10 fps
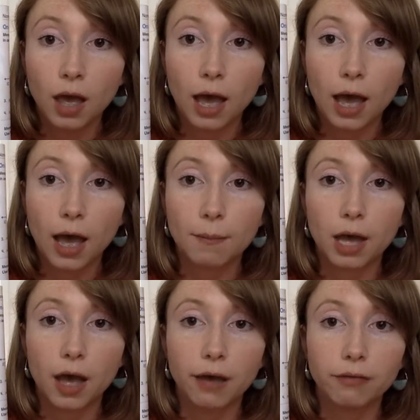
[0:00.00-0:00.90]

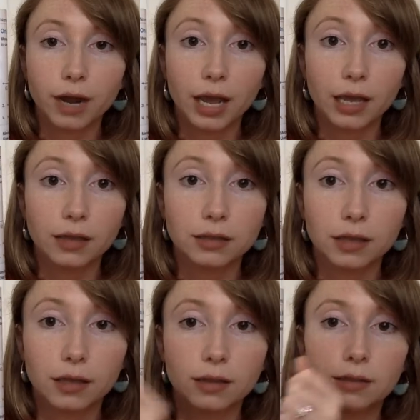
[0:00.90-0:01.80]
All right.
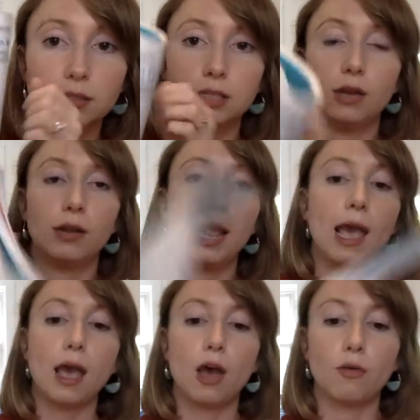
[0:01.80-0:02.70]
So
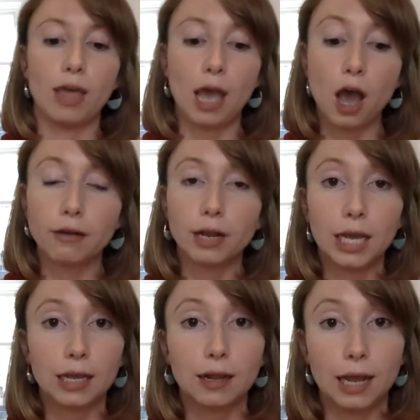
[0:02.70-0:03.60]
now they already
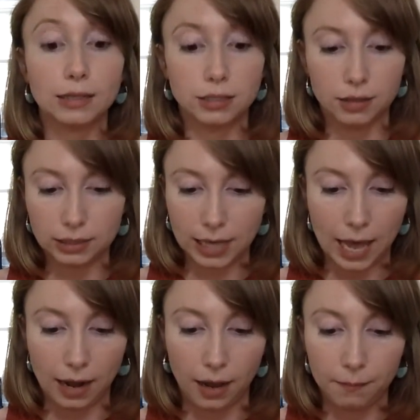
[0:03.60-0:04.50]
collected the
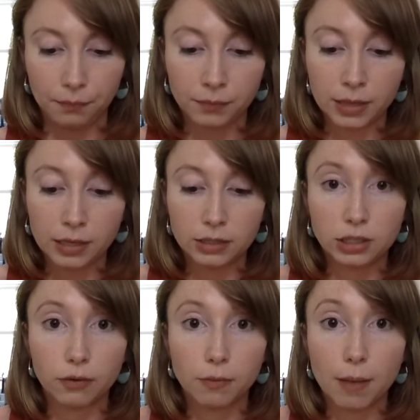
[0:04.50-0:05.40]
data.
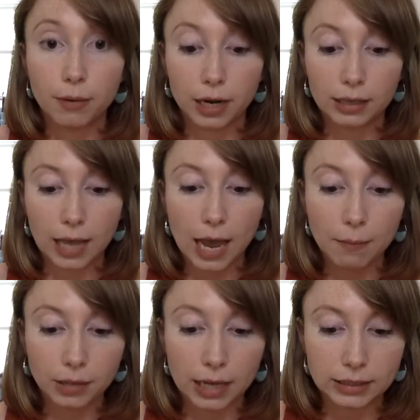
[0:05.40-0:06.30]
So remember, a line
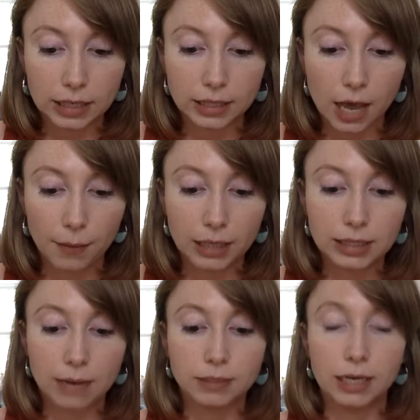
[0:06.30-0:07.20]
plot tells how many
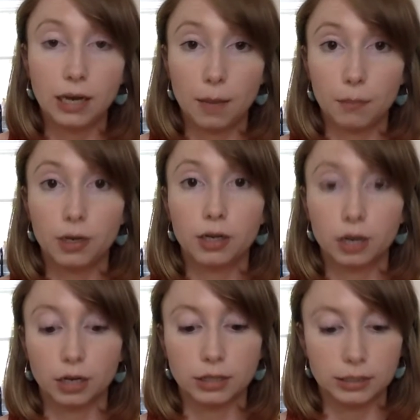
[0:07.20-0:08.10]
times a number
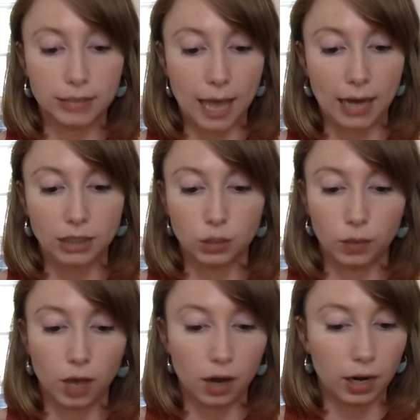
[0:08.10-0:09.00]
occurs in data. So
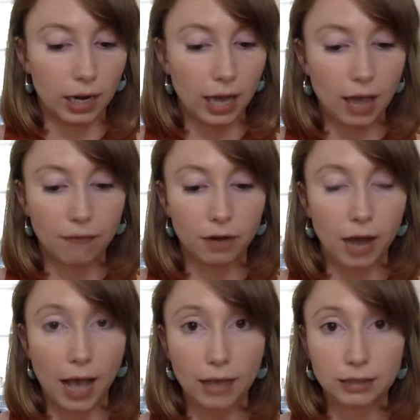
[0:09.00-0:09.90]
we already have our
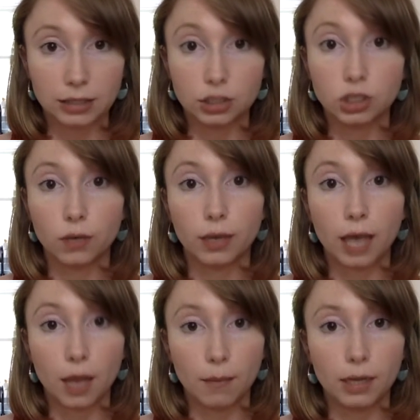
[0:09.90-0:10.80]
x's showing
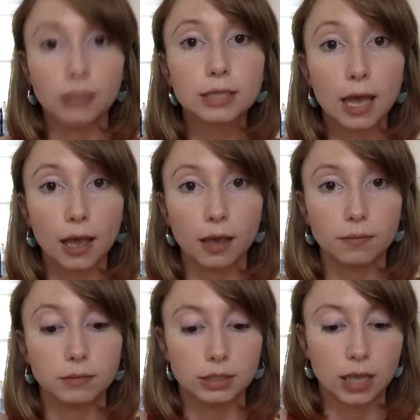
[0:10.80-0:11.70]
how many
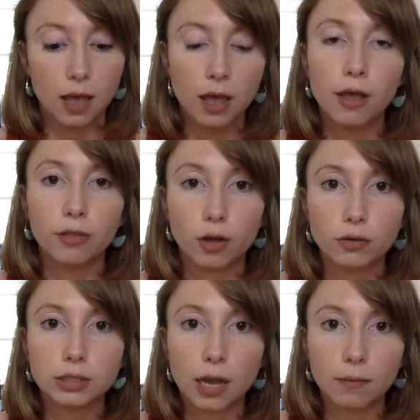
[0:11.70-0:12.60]
times
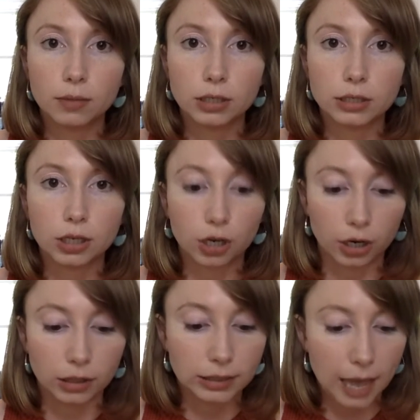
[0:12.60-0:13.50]
those numbers occur
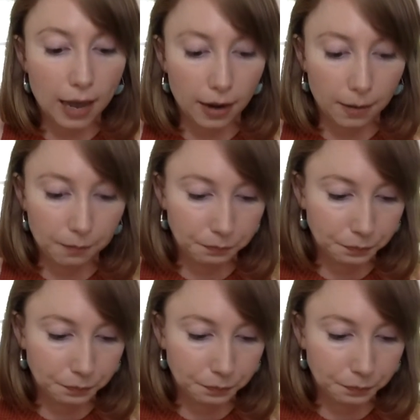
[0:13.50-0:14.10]
in data.